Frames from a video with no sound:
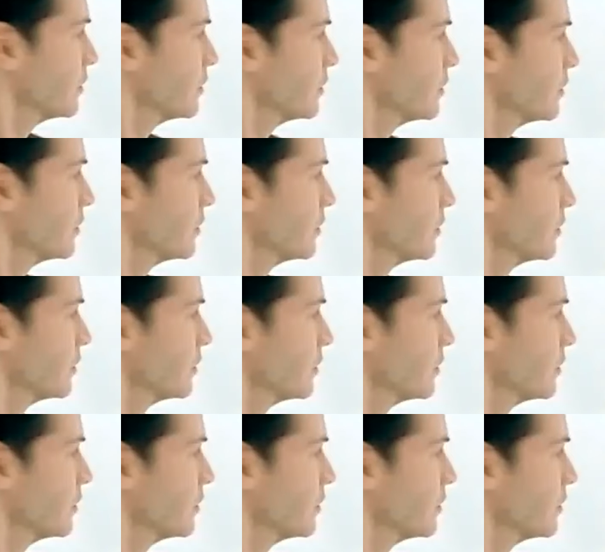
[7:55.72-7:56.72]

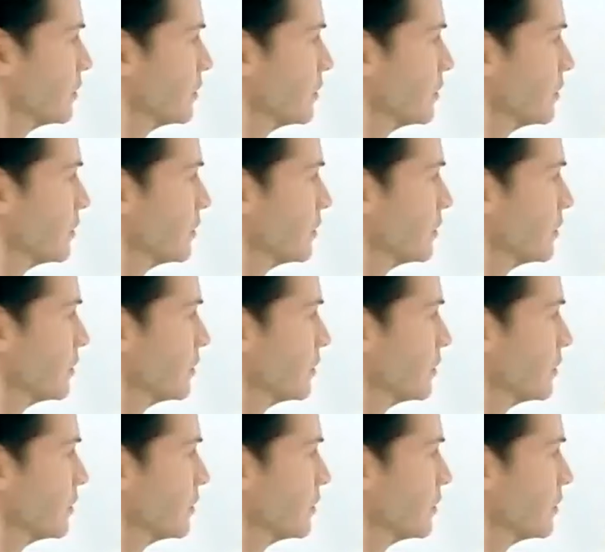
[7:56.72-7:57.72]

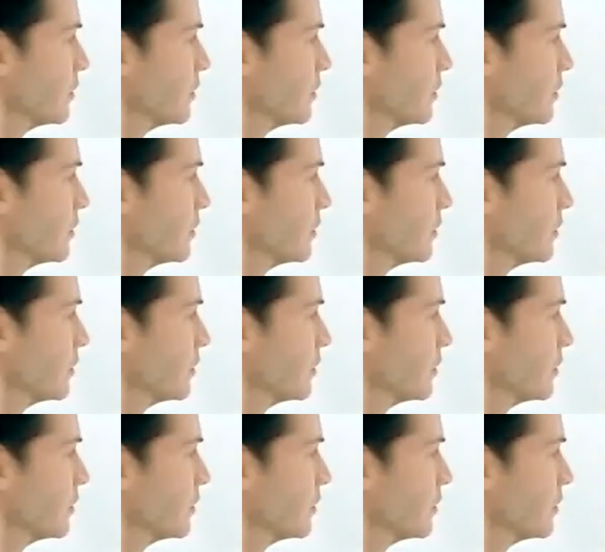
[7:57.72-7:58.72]

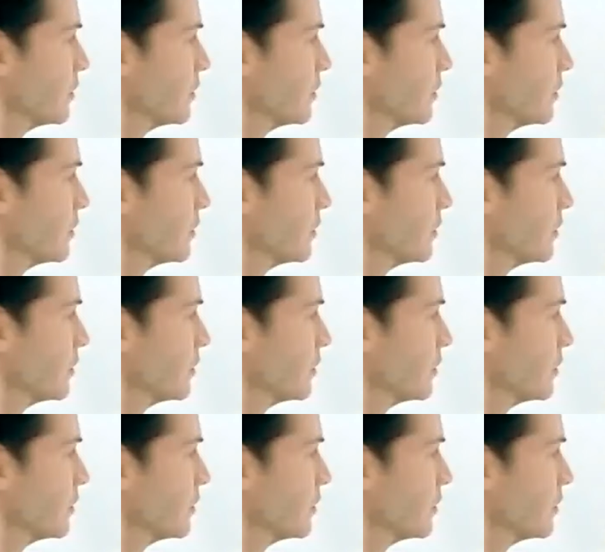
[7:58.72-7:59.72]

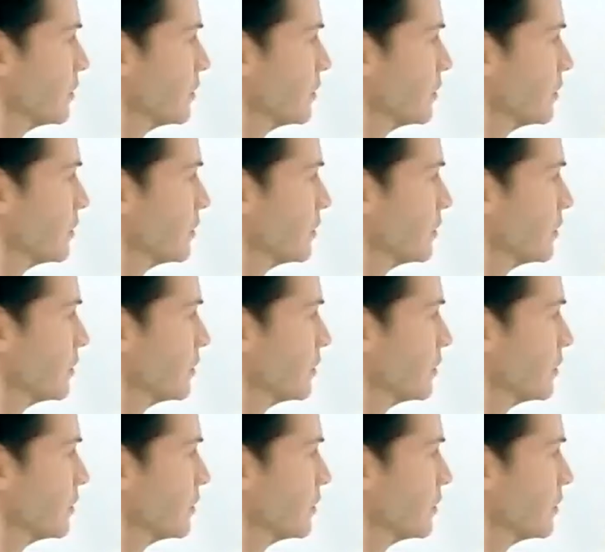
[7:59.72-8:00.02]
The person shown says nothing.